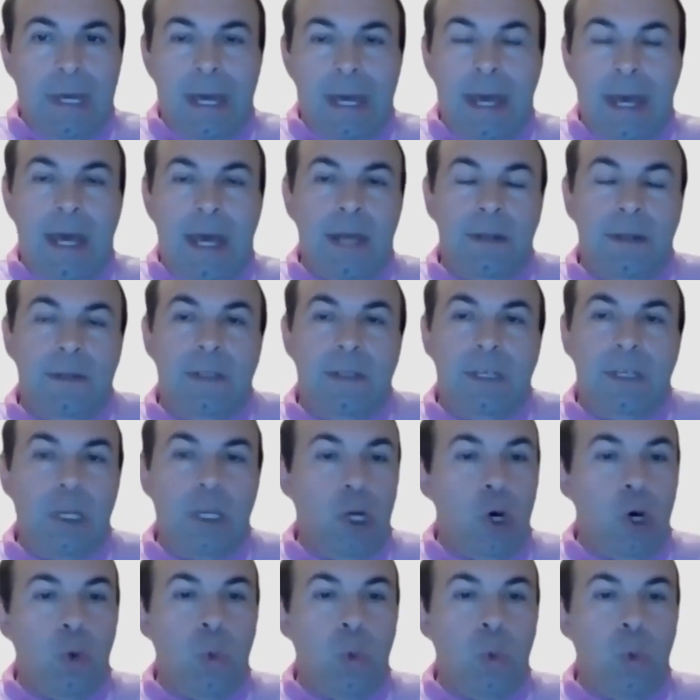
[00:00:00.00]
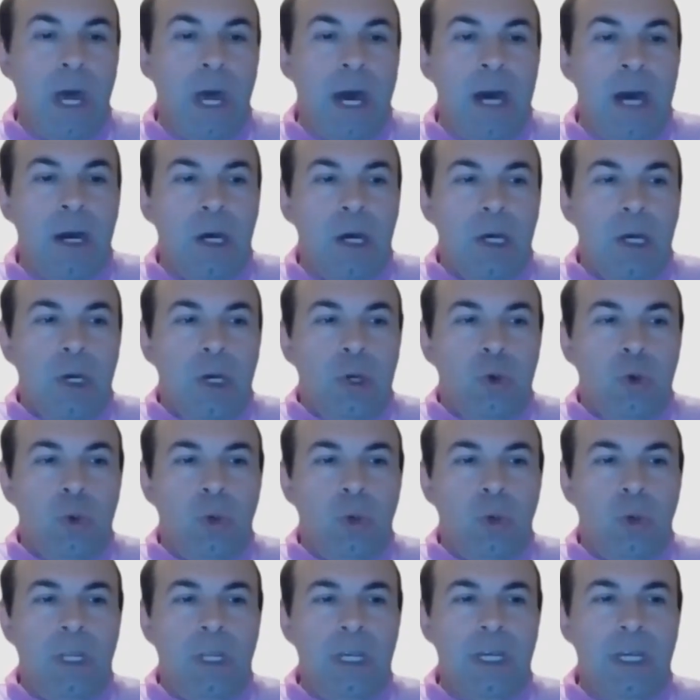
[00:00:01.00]
And, you know, we are
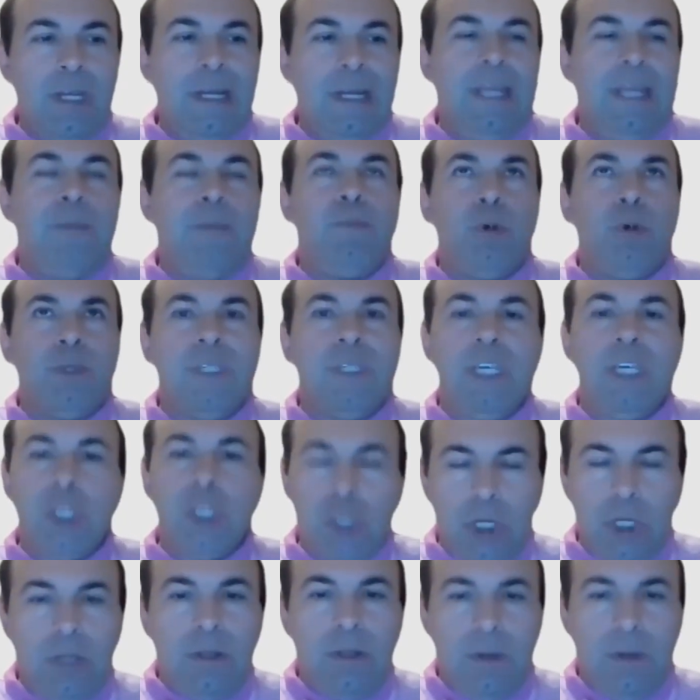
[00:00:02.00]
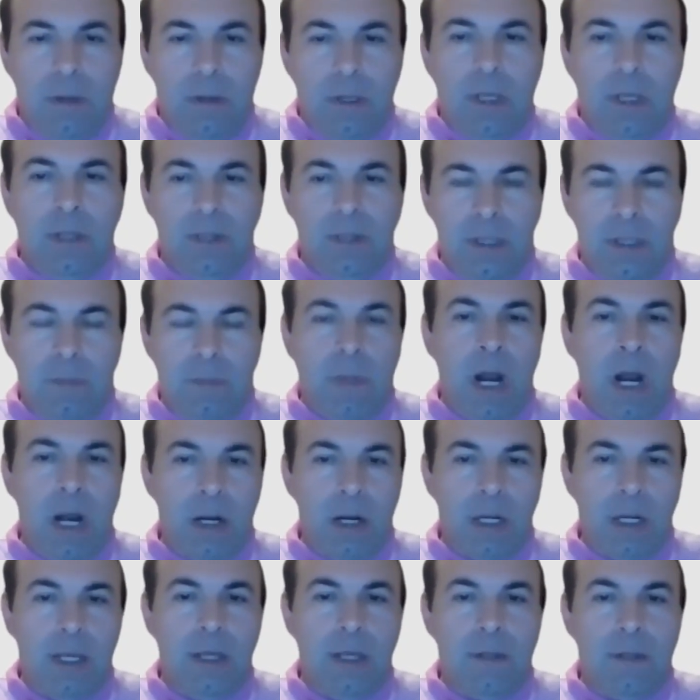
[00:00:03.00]
uniquely positioned in the
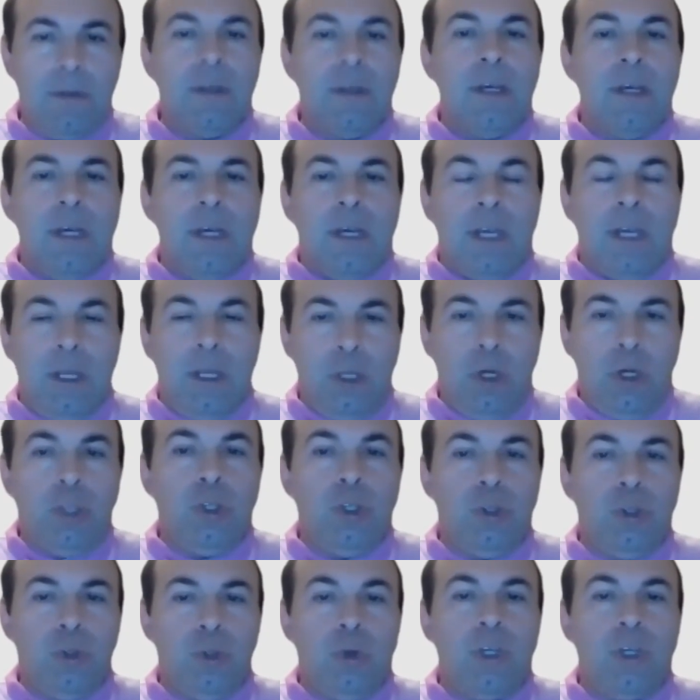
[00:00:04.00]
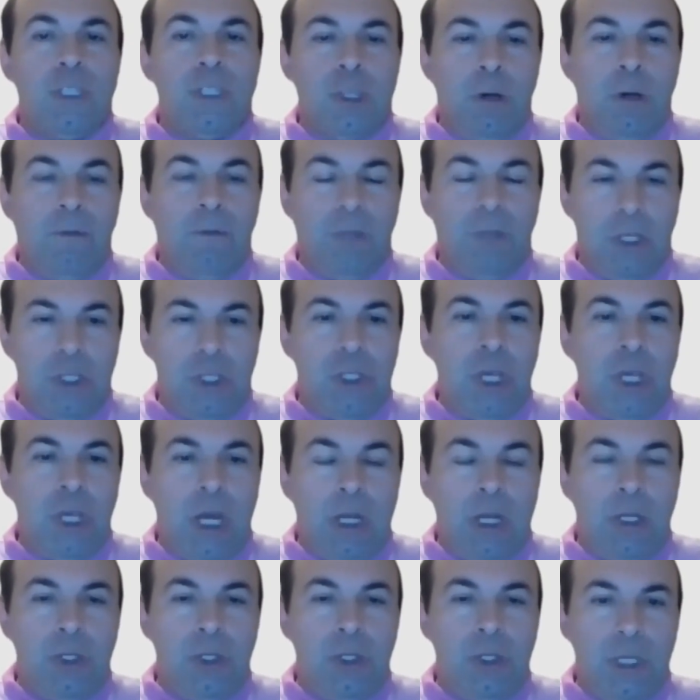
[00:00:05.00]
market in order to resolve these
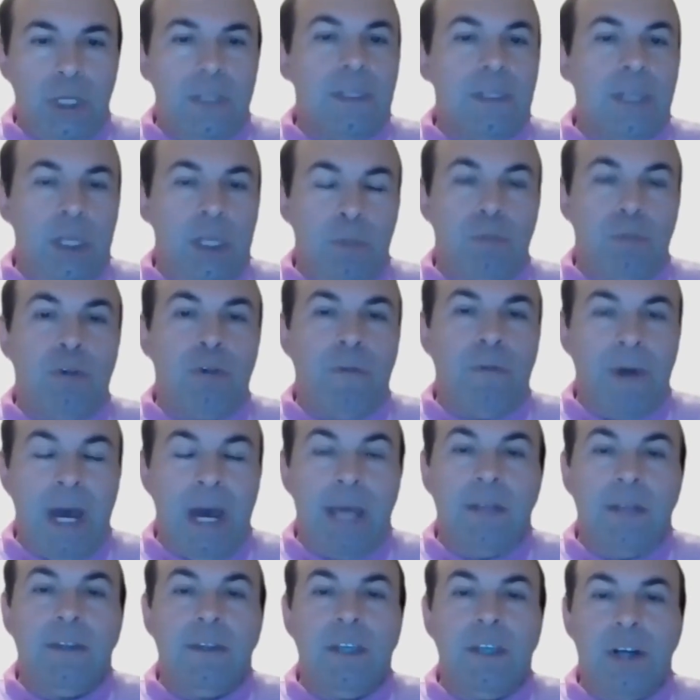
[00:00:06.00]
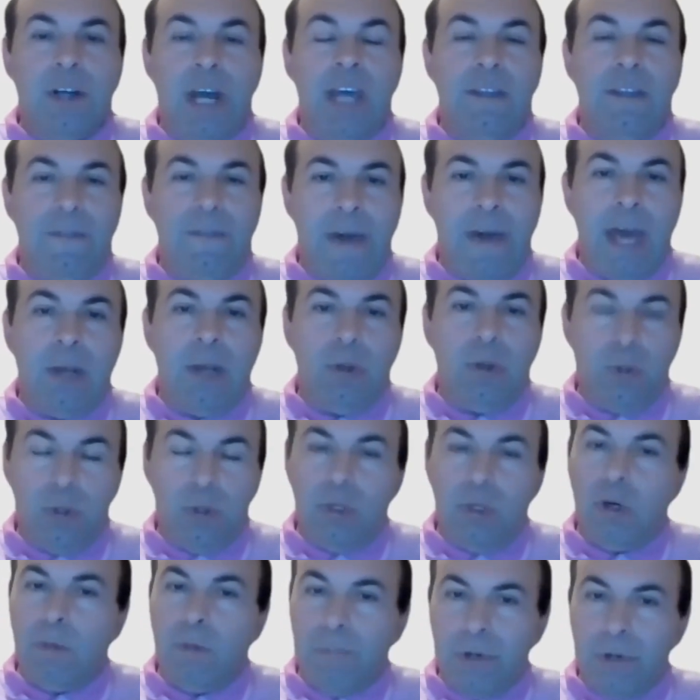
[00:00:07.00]
challenges and provide the right value to
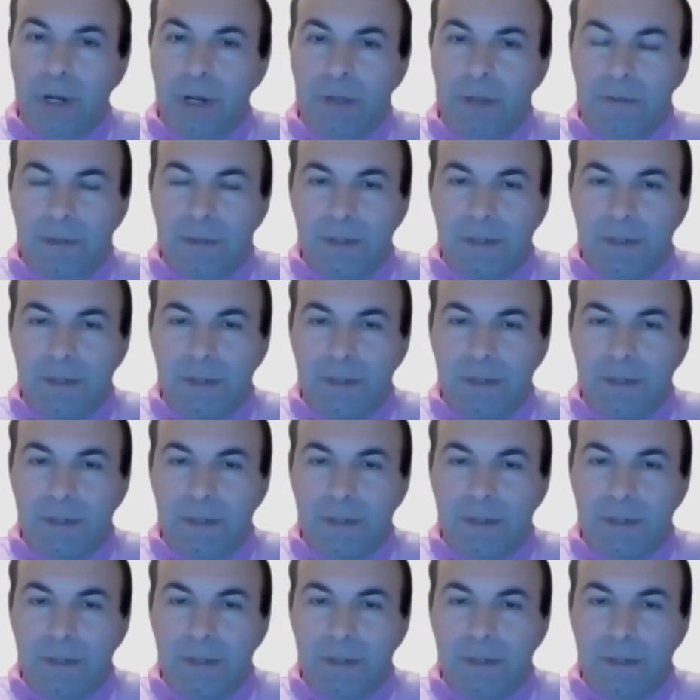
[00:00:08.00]
the operators.